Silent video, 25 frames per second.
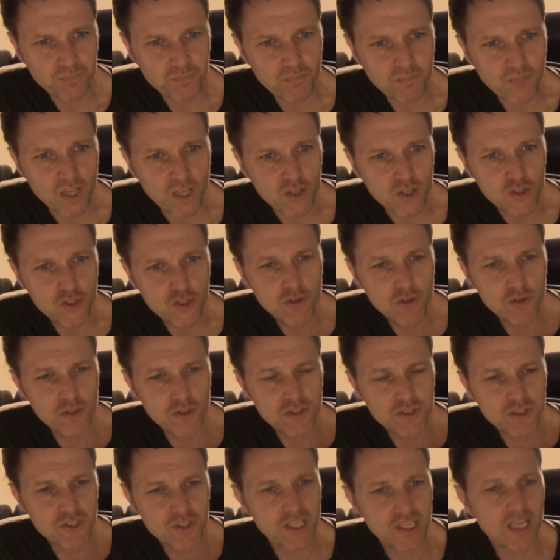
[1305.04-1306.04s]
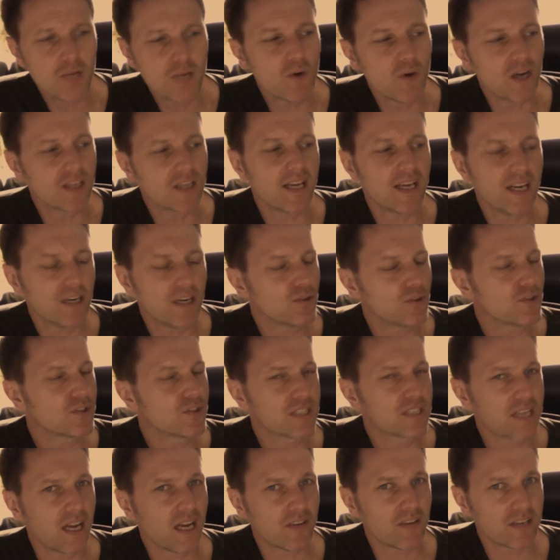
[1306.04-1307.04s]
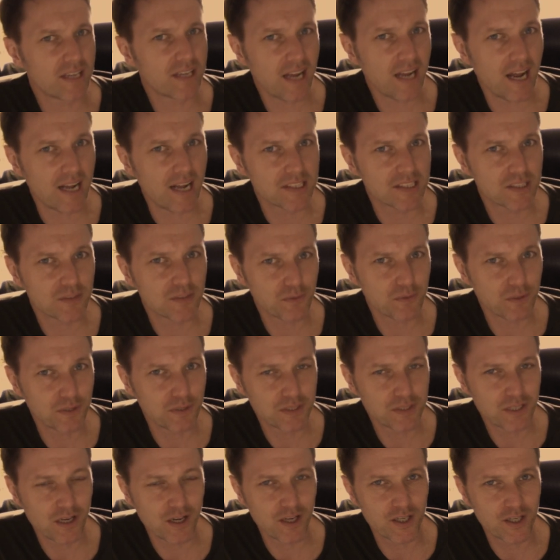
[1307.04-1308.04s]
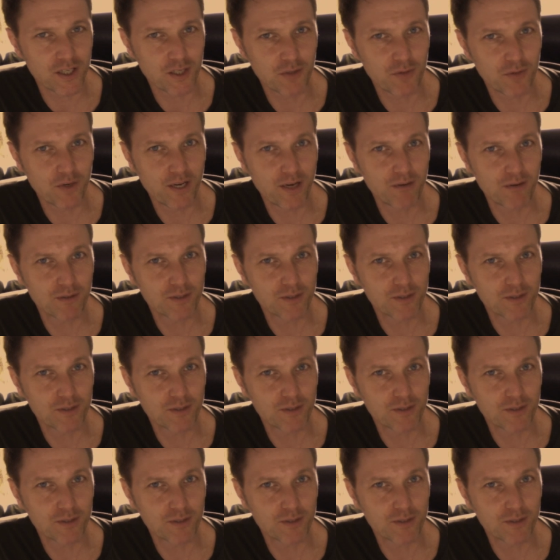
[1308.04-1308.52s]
You can see why they held on to Gary Katz for an entire career.